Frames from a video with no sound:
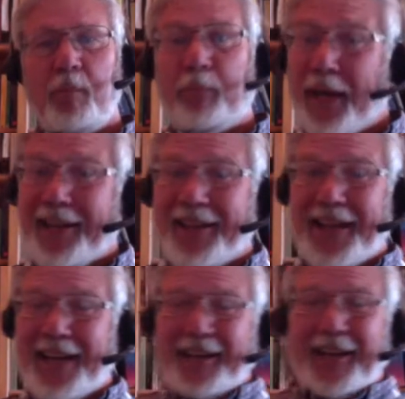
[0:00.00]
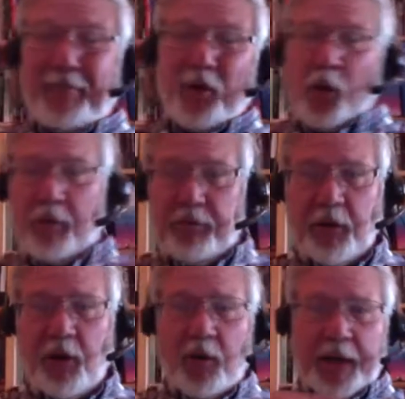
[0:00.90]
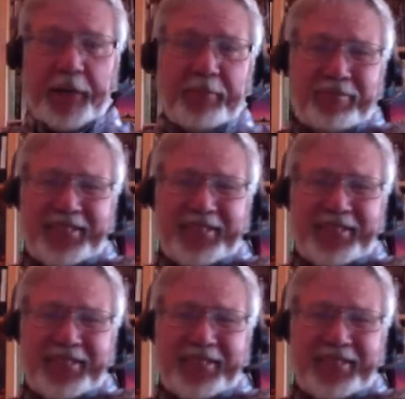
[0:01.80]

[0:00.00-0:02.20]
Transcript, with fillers: But that kept the oil flowing.